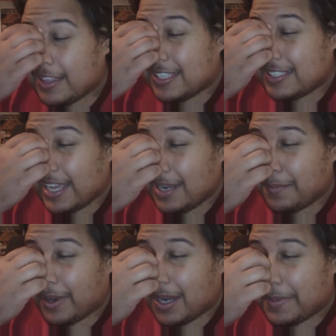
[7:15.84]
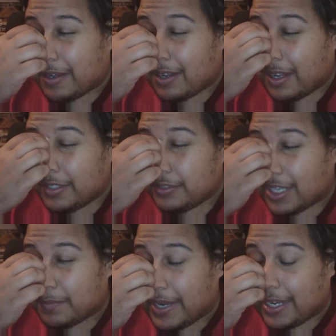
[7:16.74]
The sad part about
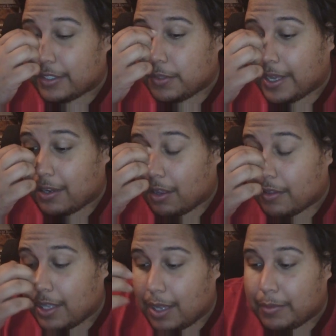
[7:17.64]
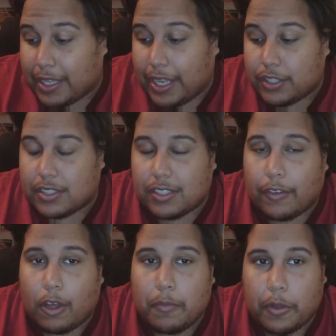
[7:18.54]
contract buying is you had all the obligations
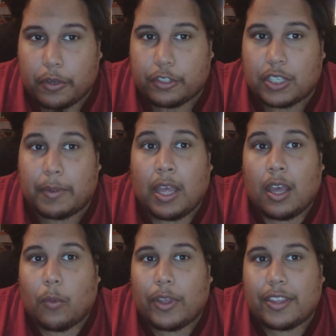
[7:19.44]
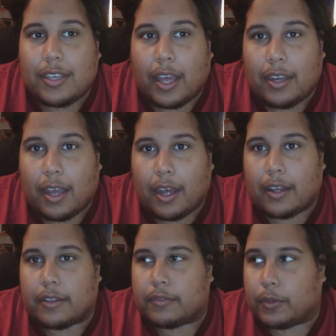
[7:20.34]
of homeownership with none
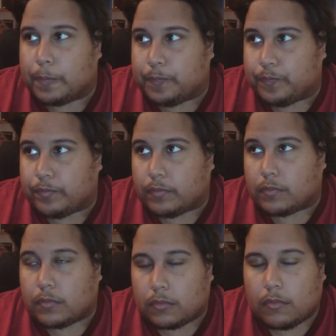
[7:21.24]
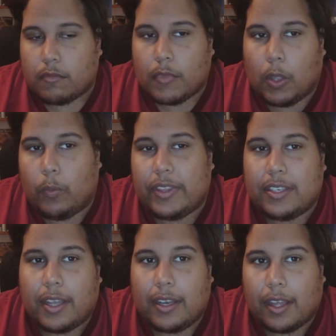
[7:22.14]
of
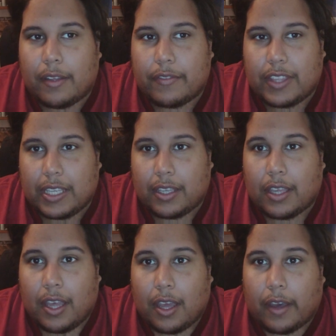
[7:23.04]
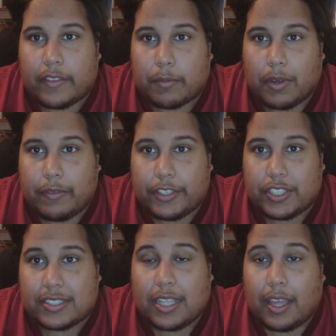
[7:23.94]
the
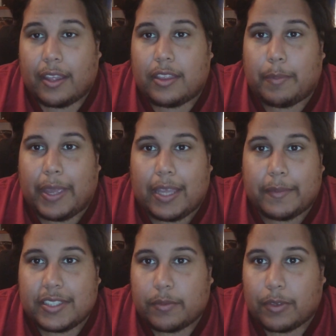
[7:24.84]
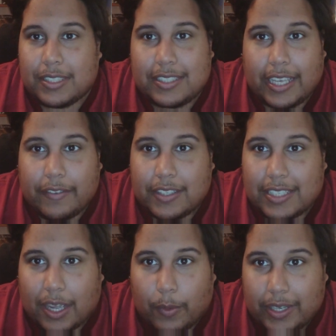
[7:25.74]
privileges. The payments weren't saved
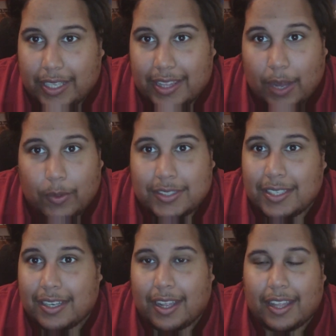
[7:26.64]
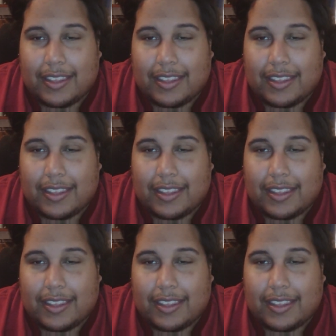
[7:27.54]
as equity. That wasn't